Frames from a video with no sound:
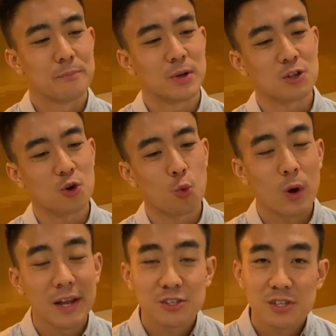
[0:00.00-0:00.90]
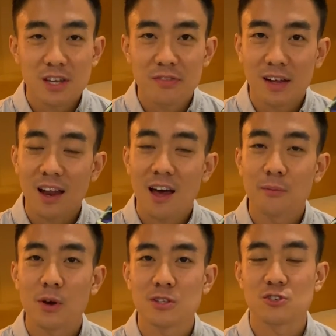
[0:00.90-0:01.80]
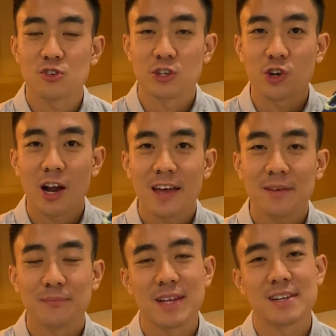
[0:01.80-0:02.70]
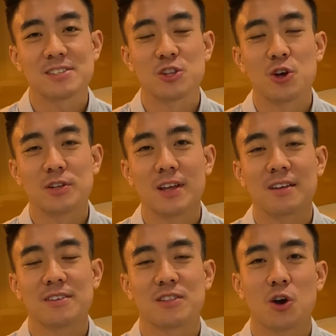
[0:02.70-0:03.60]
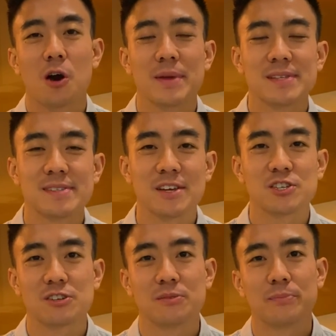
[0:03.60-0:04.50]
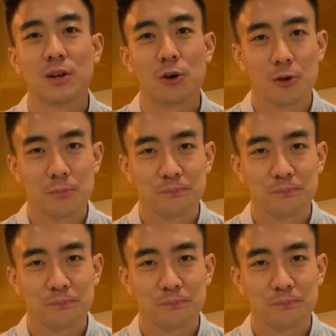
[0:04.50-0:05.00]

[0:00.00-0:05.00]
but you're willing to give the Cloudmonster a try, let us know down in the comment section below.